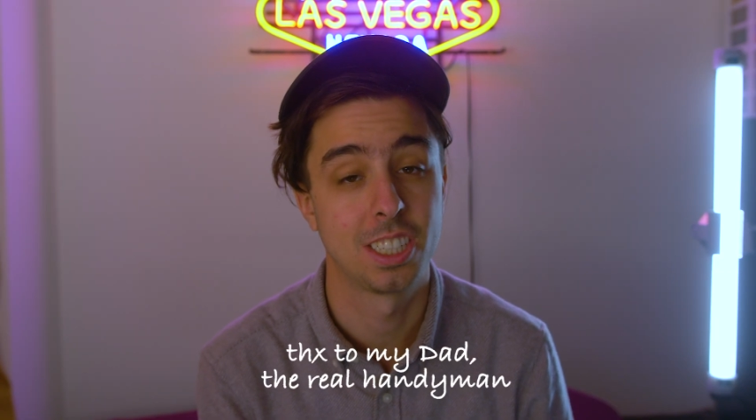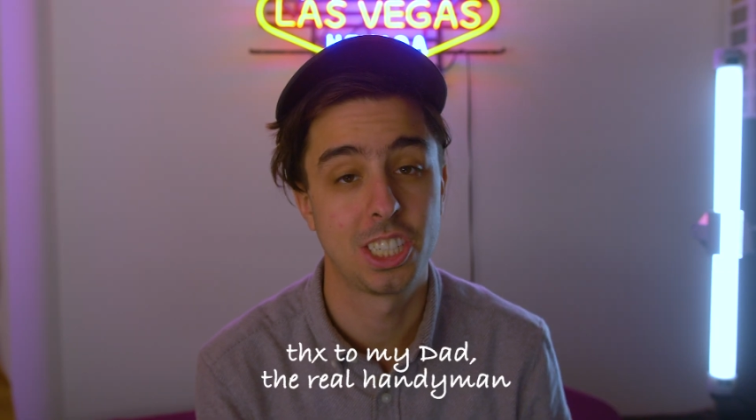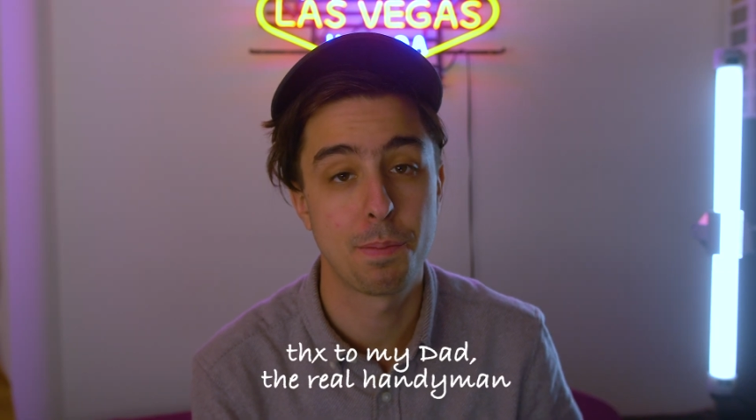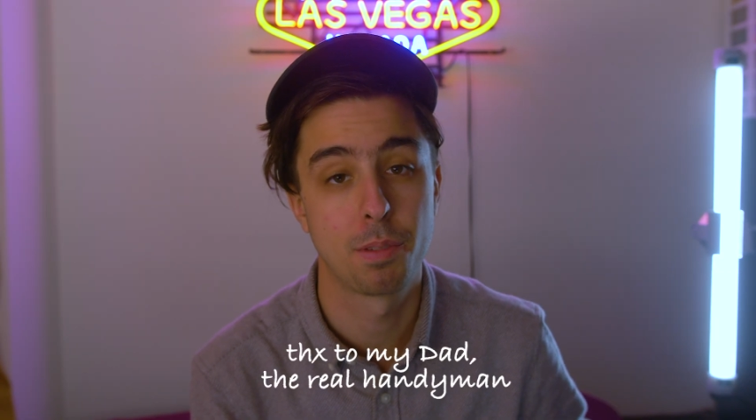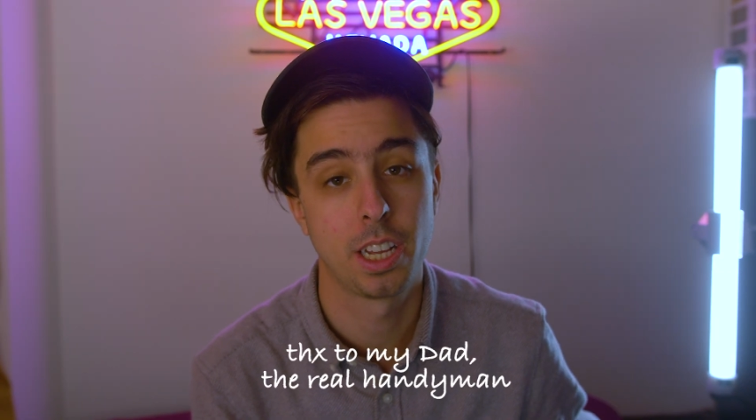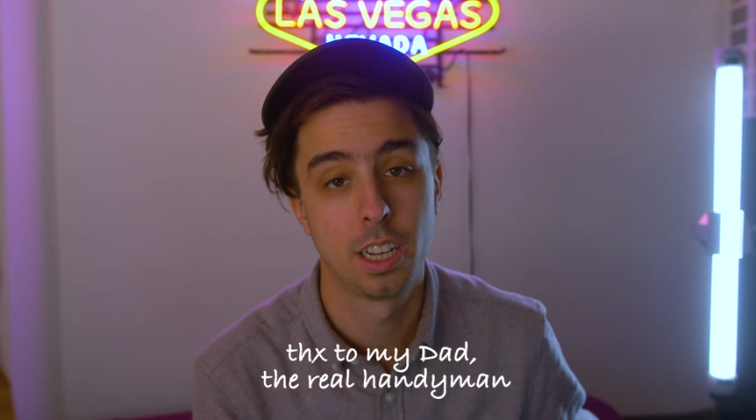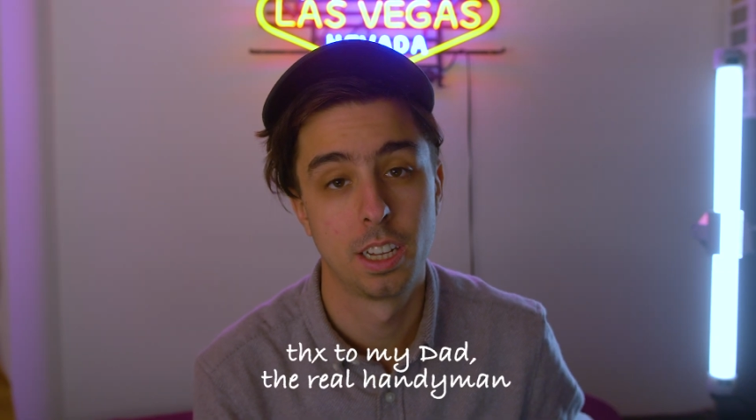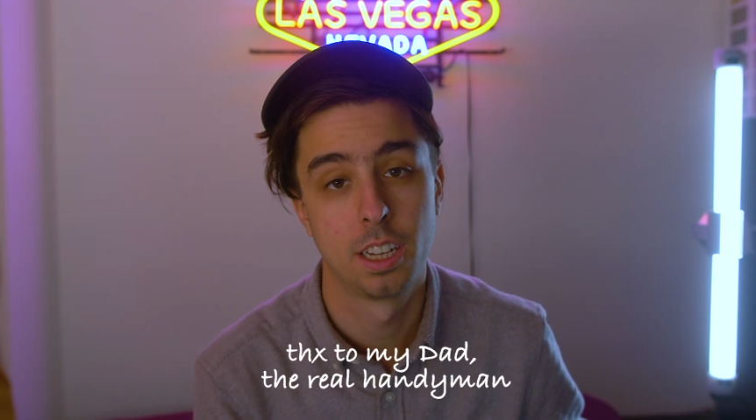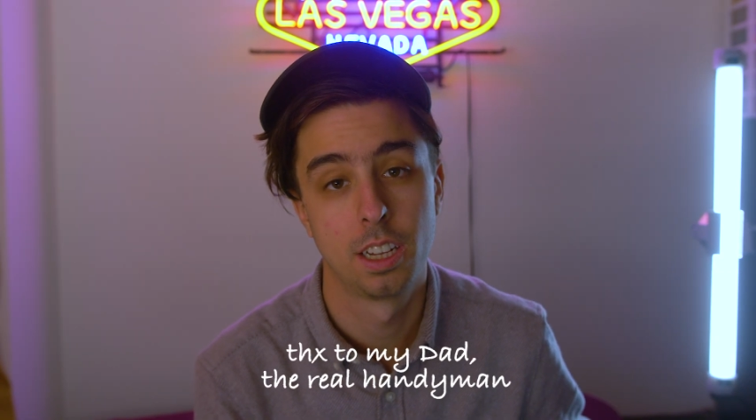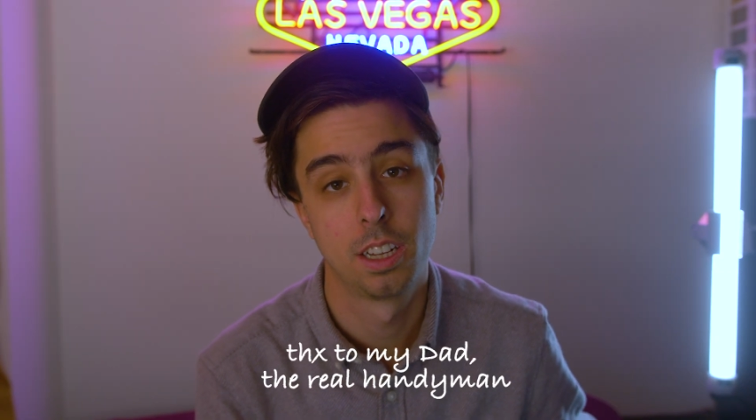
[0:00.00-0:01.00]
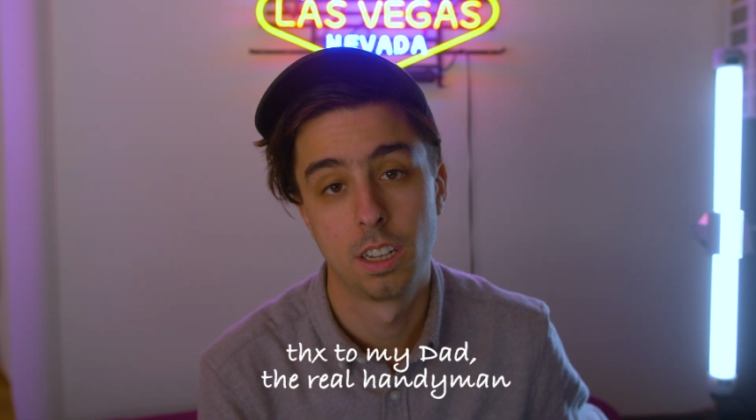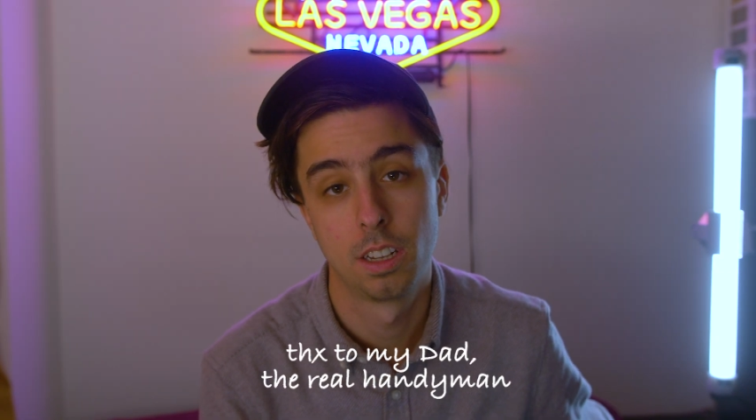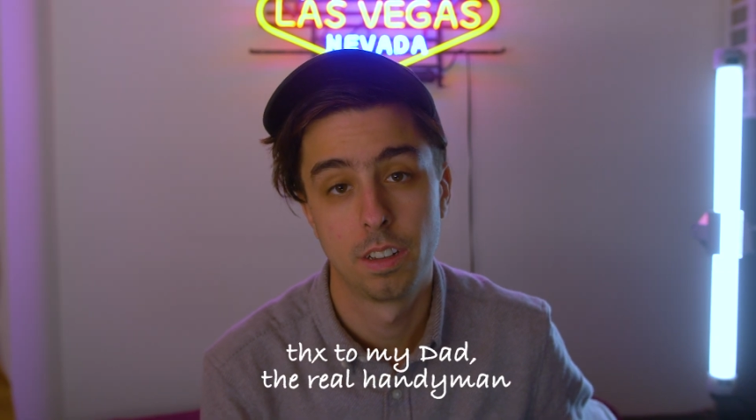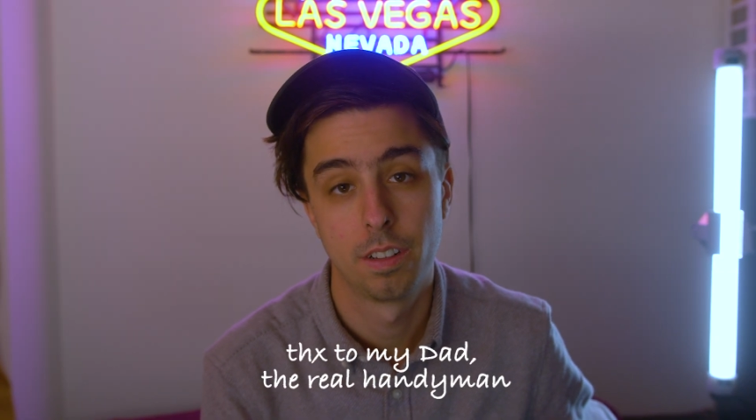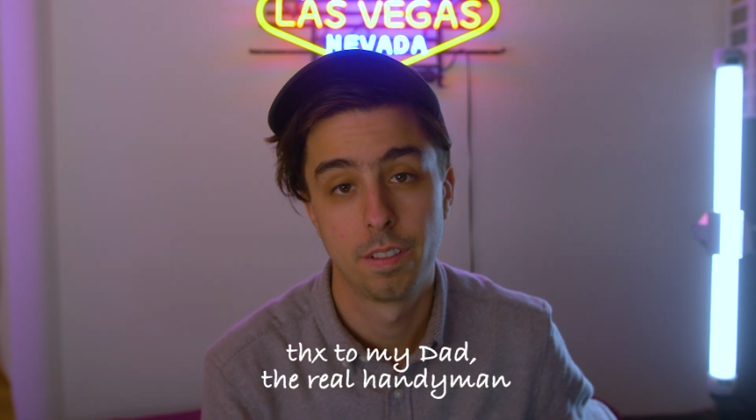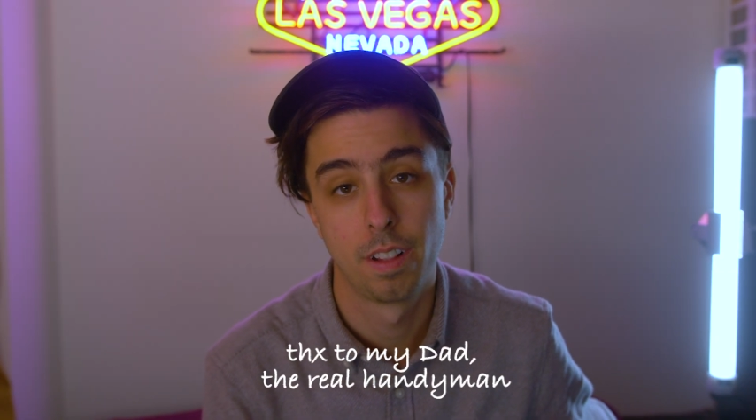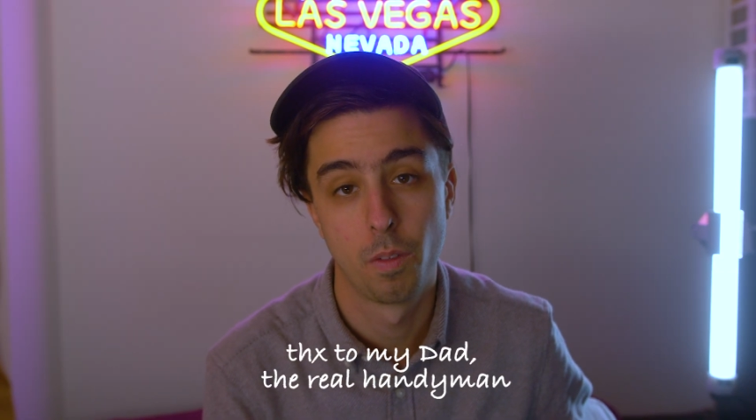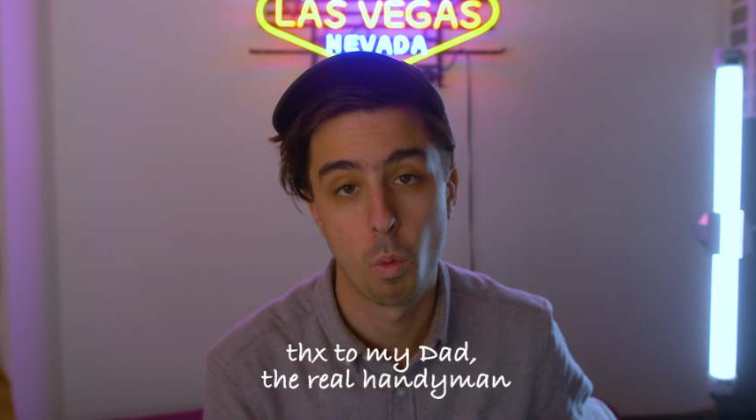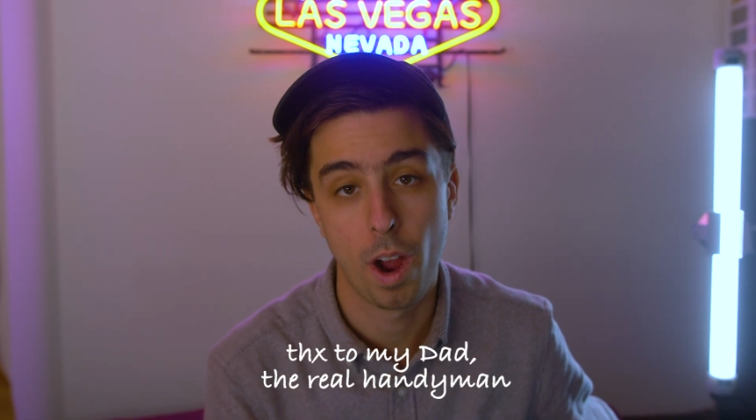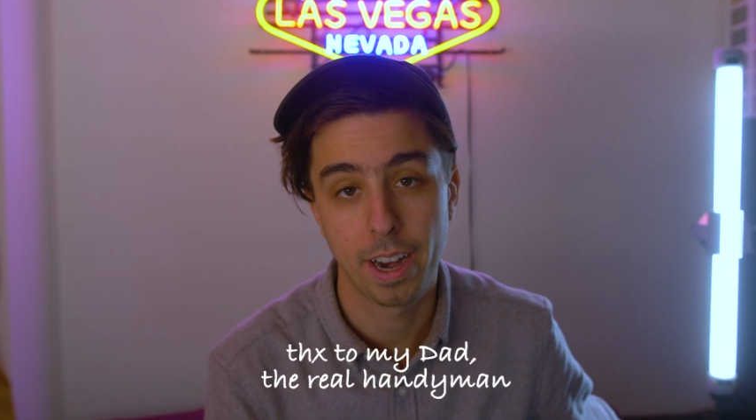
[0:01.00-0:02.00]
cheaply.
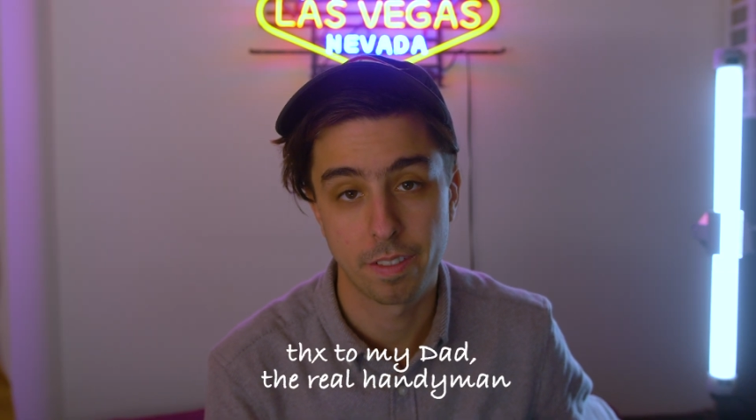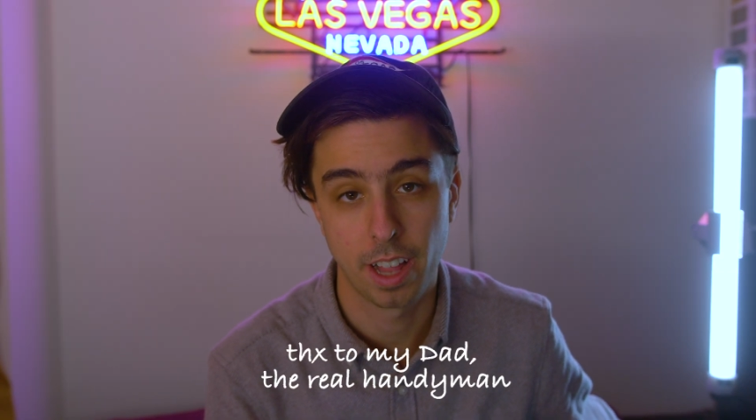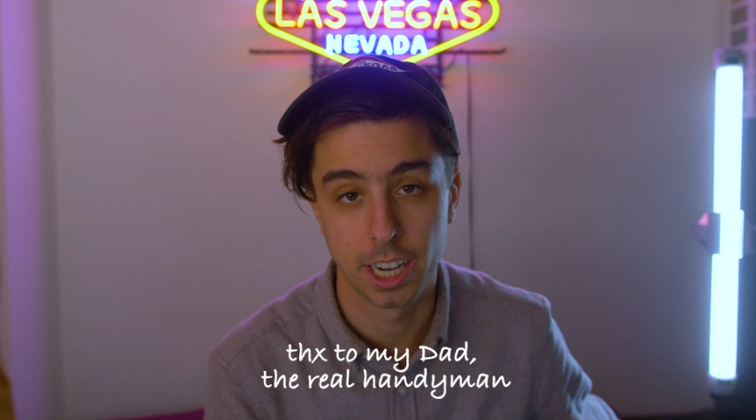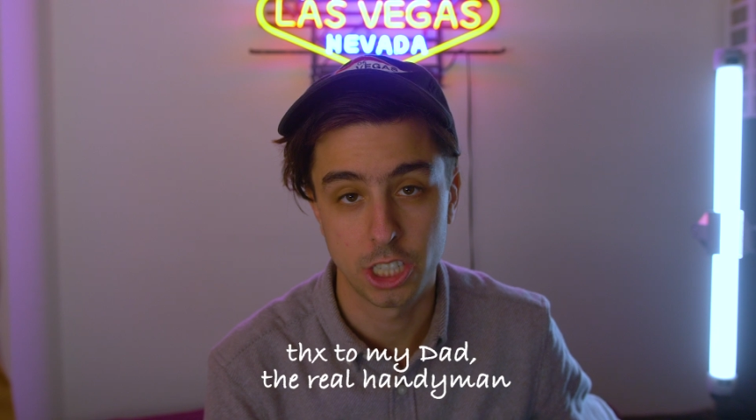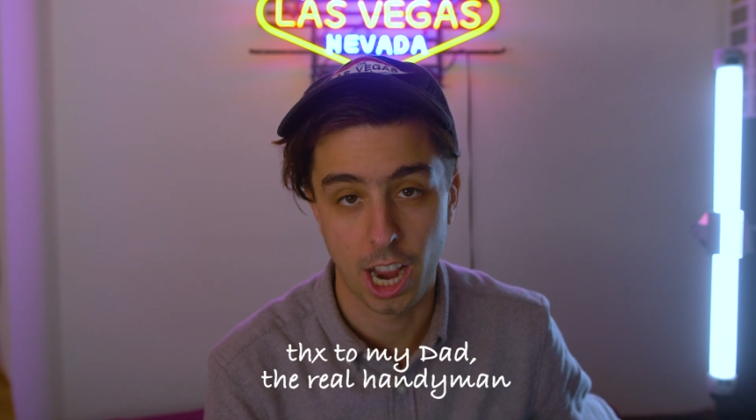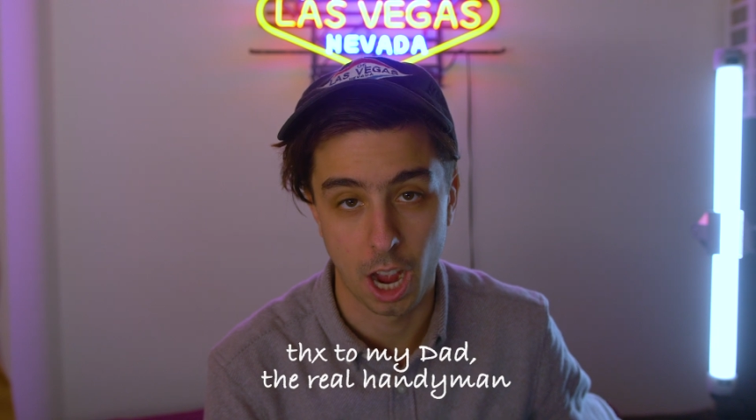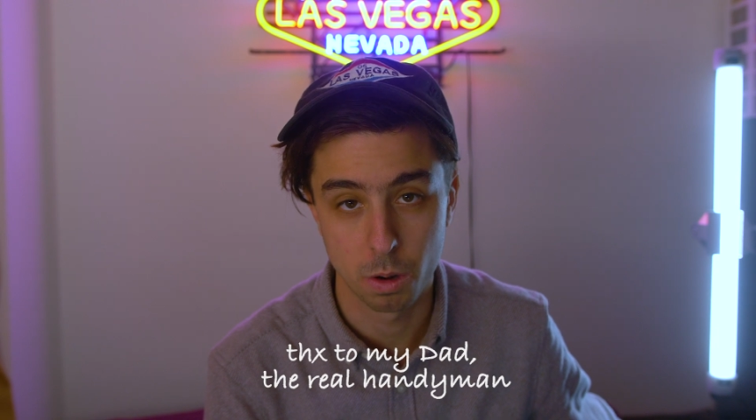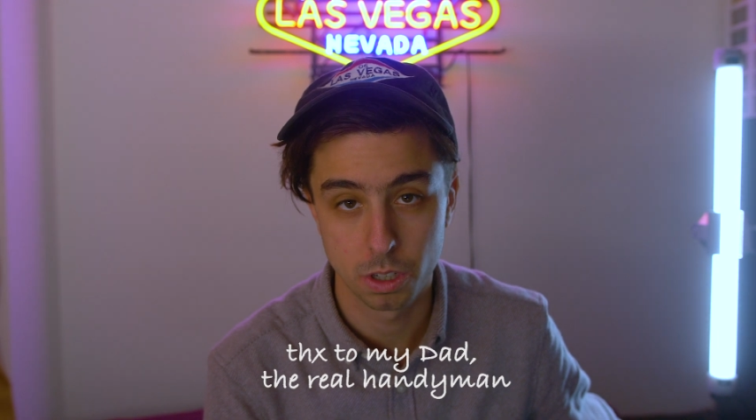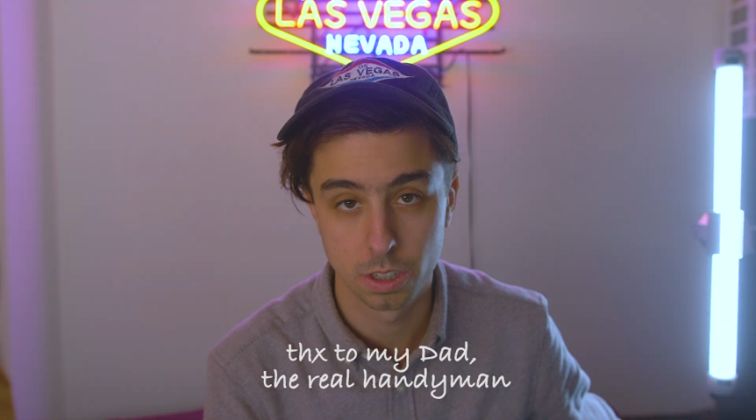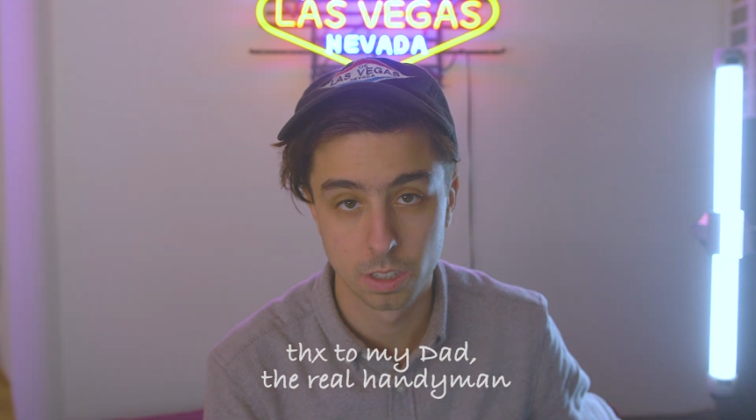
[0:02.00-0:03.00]
White flash out.